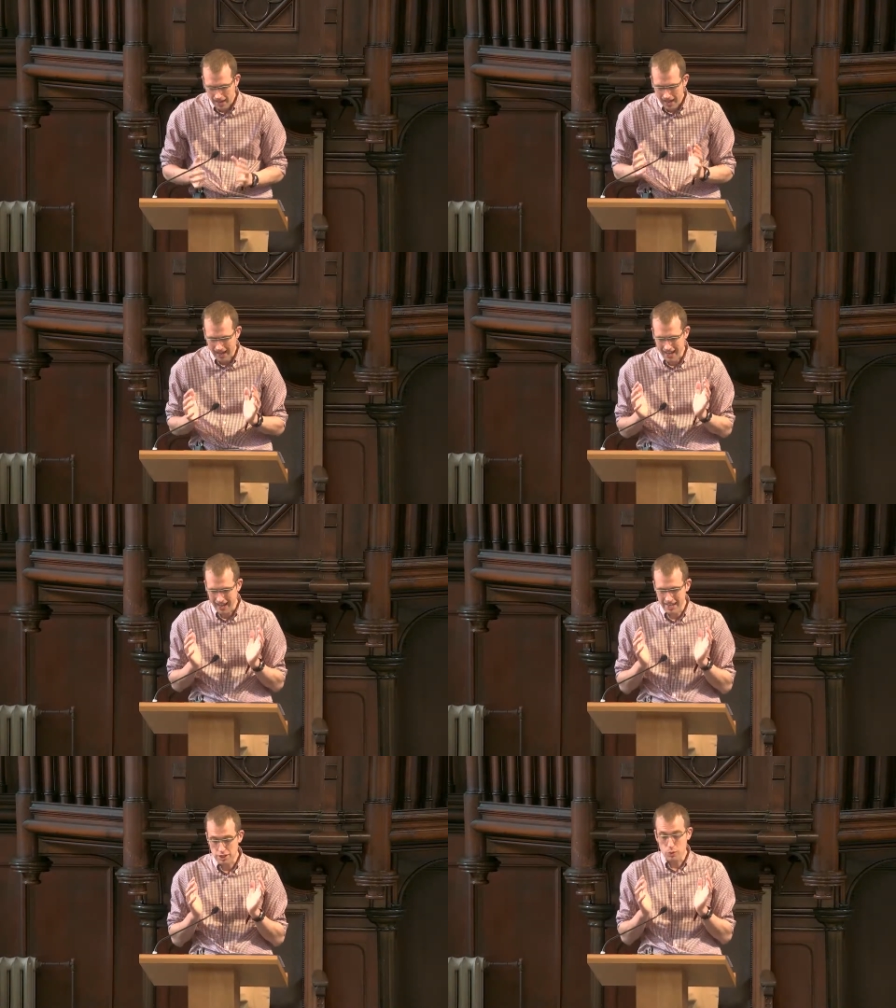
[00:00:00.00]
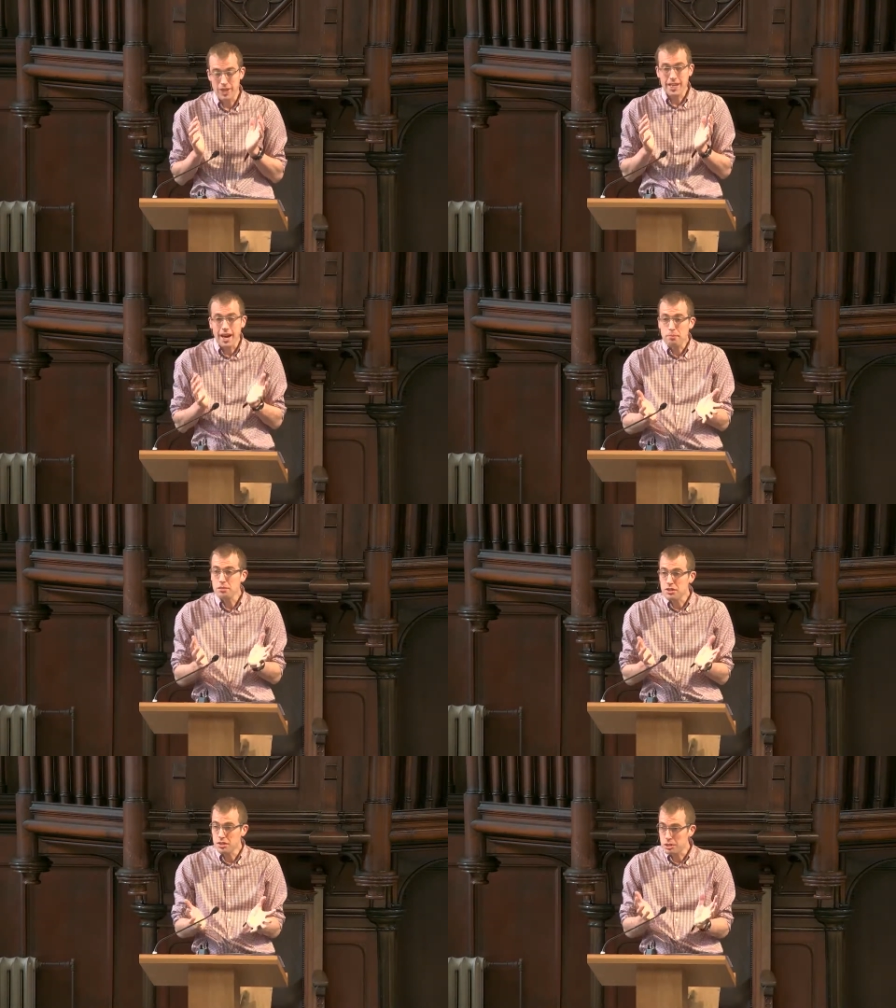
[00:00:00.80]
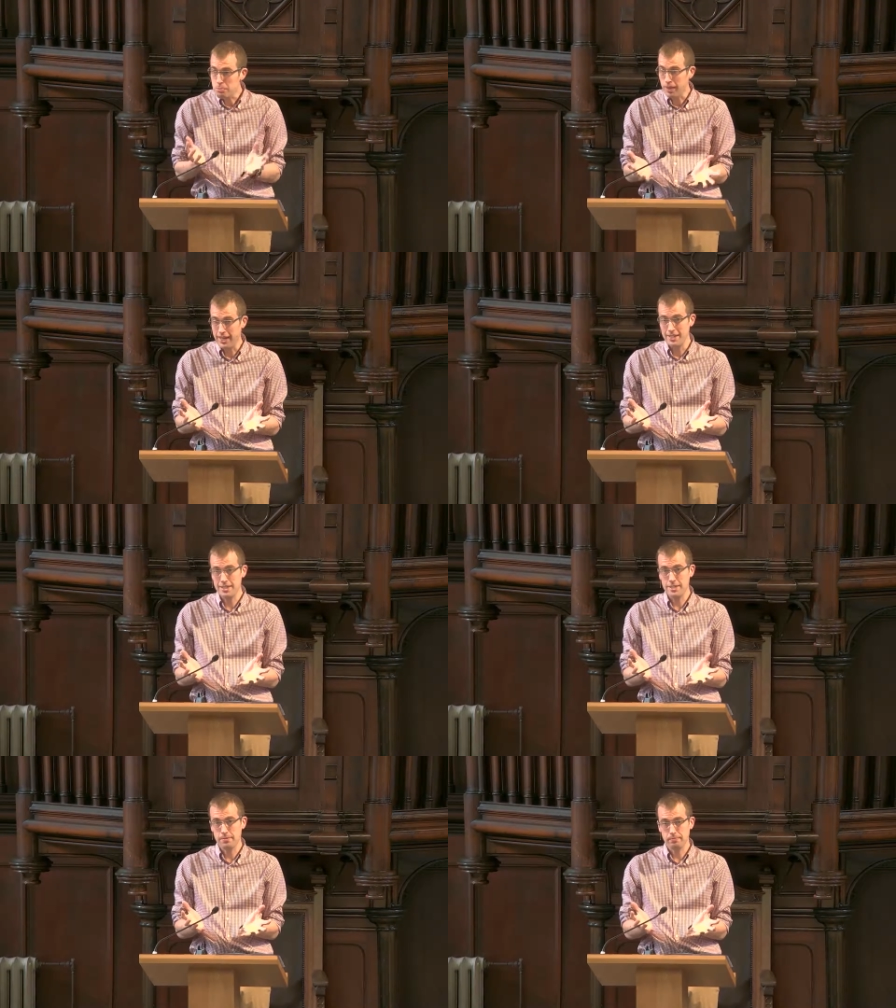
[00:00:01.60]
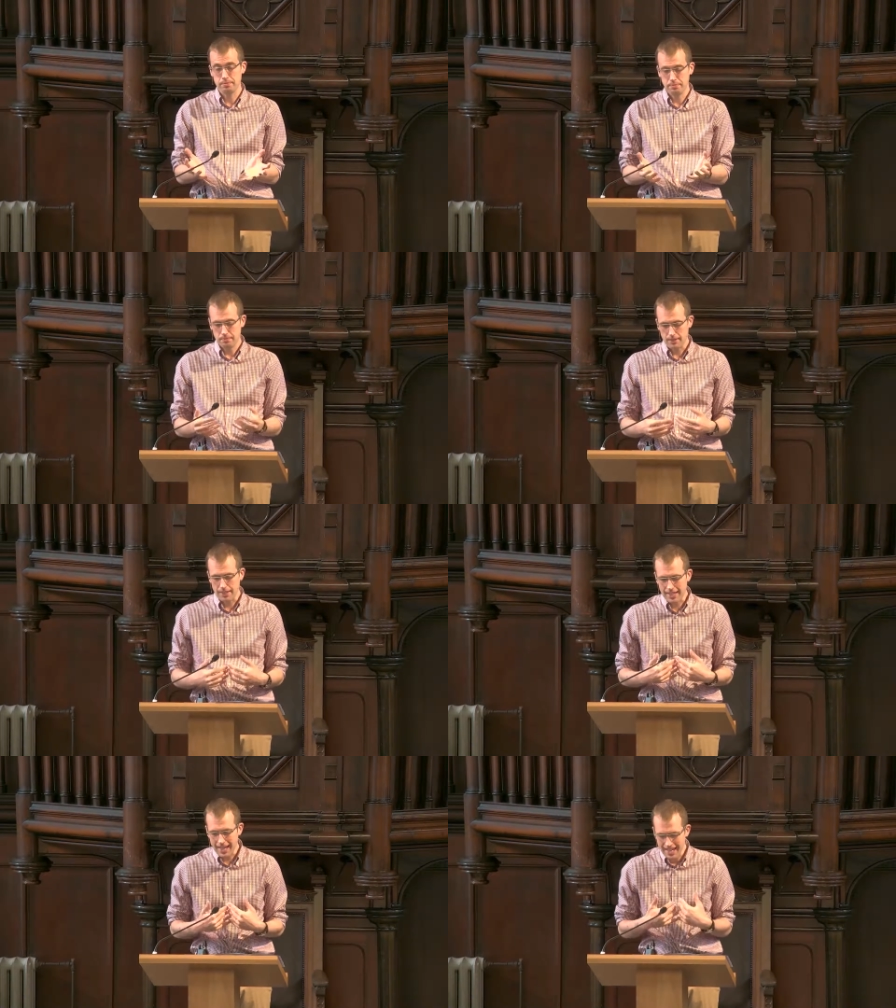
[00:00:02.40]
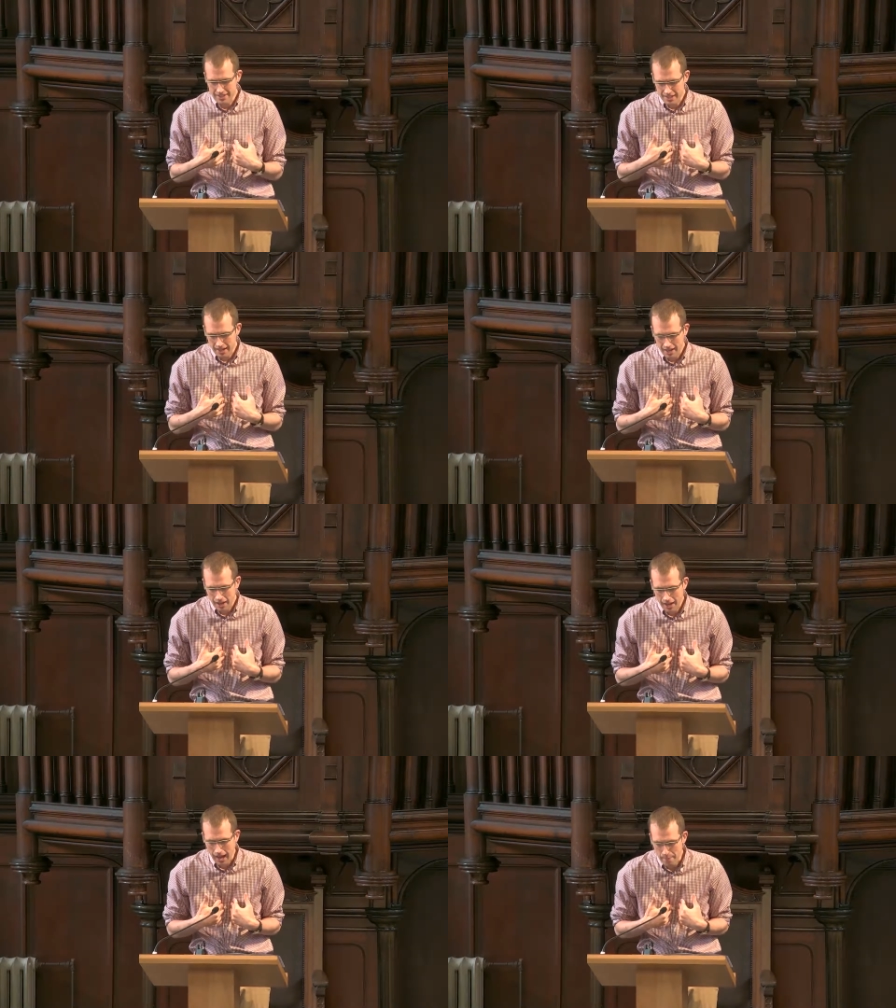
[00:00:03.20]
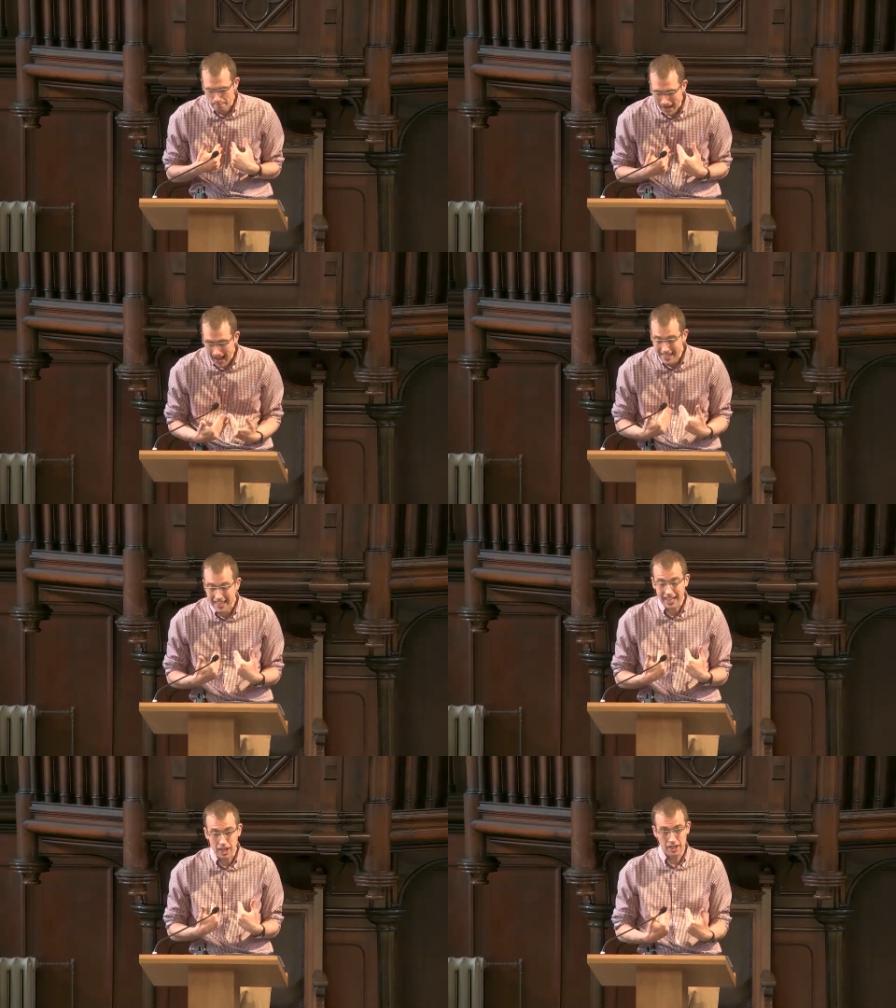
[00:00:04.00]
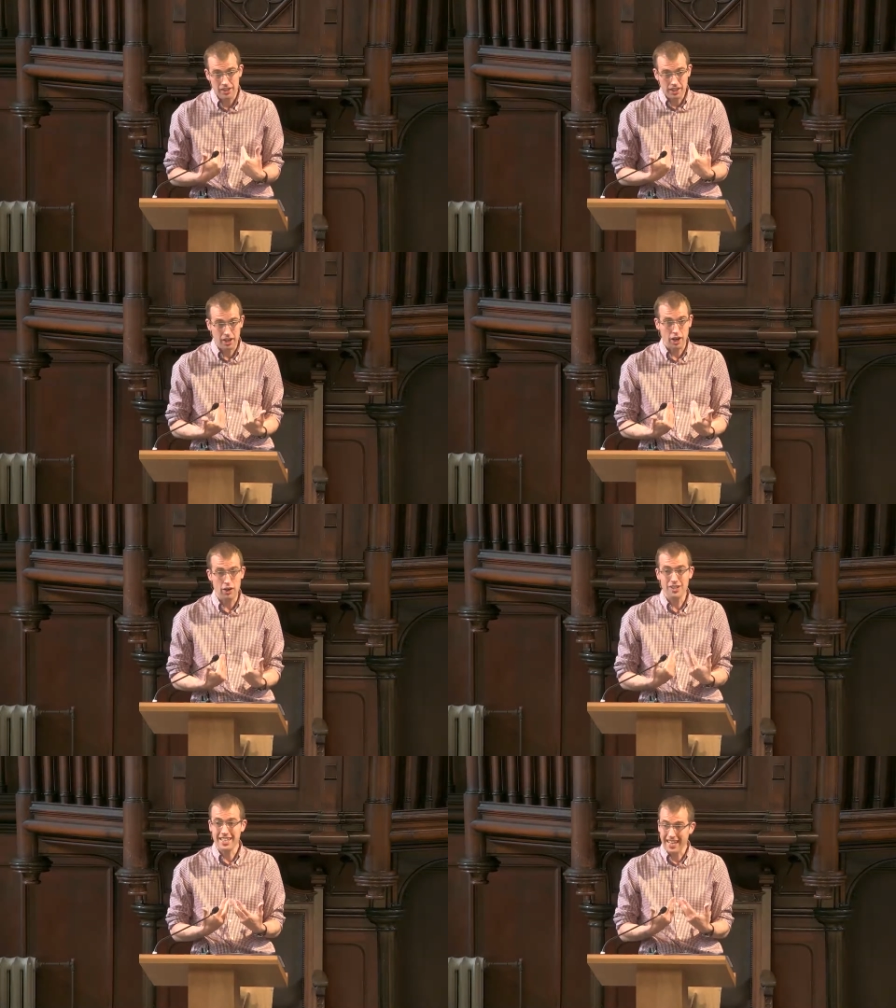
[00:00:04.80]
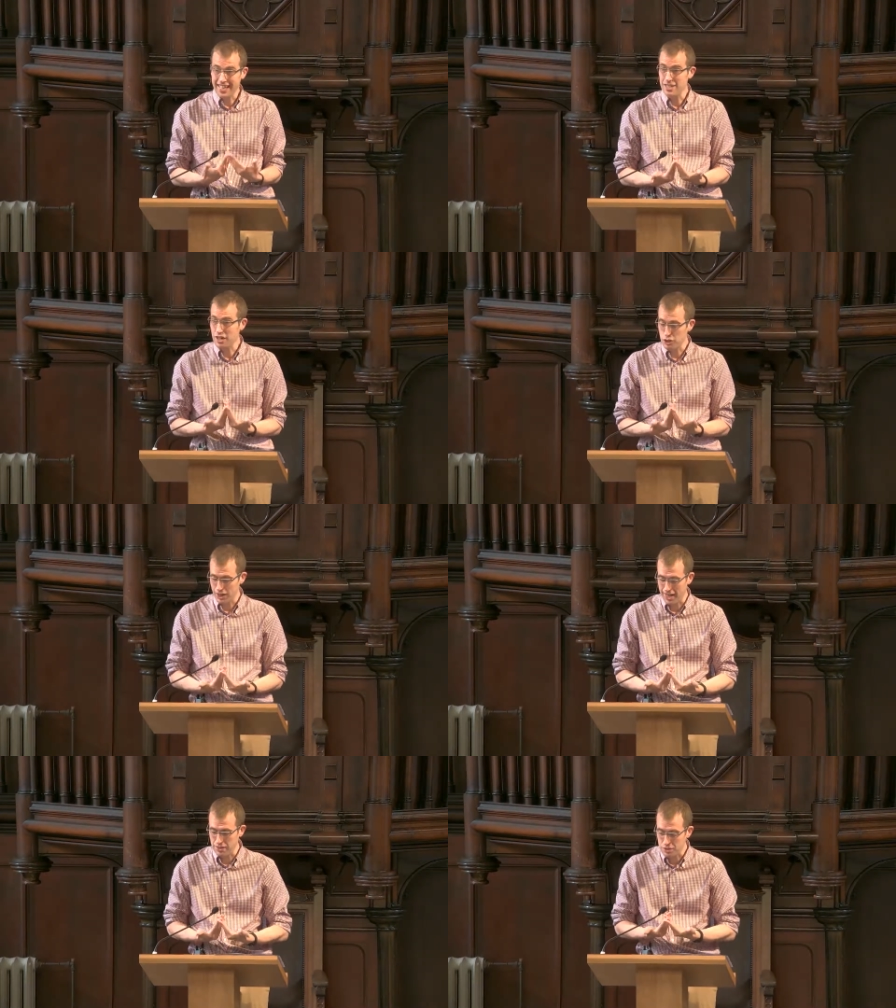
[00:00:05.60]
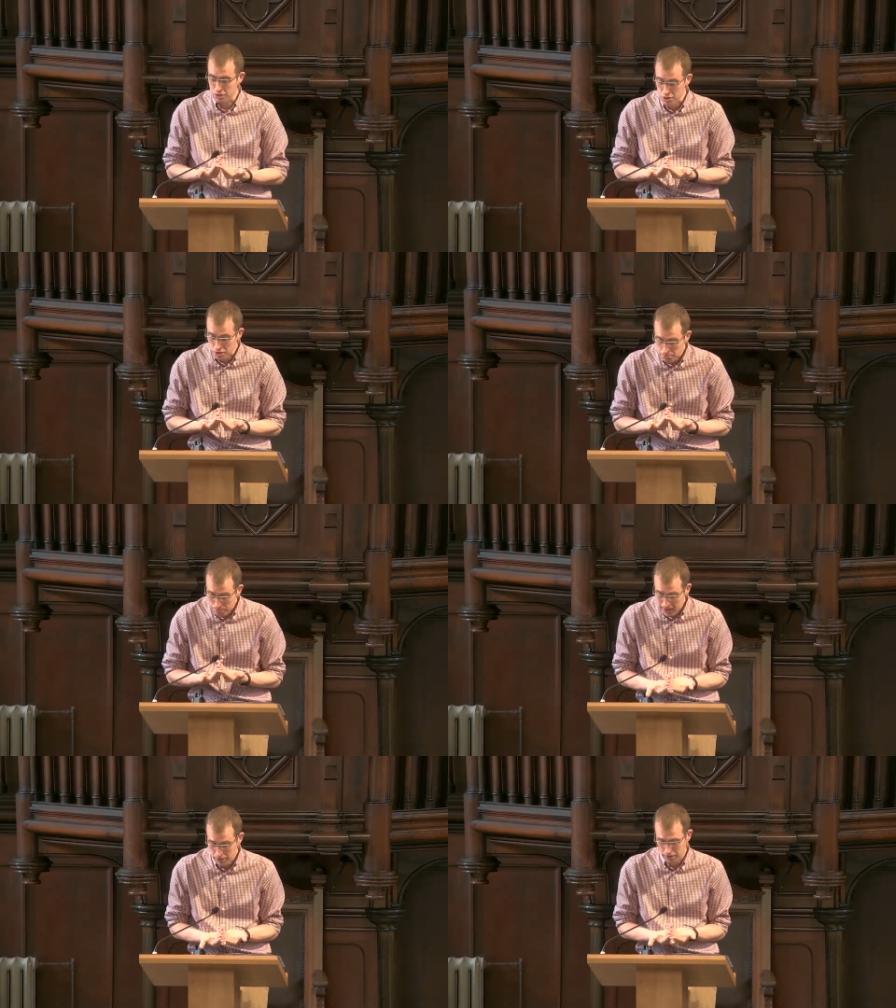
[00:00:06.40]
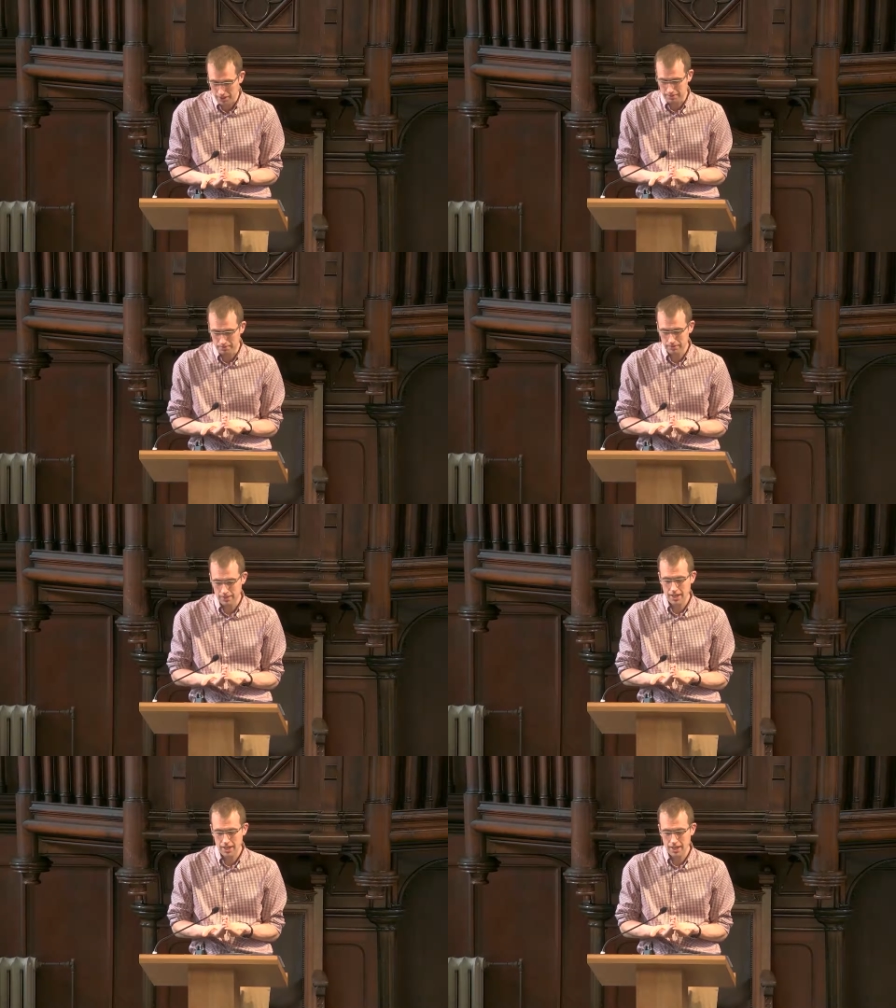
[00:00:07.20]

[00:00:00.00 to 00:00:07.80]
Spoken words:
And so he comes to this place, and a man in the crowd gets a chance to speak to him.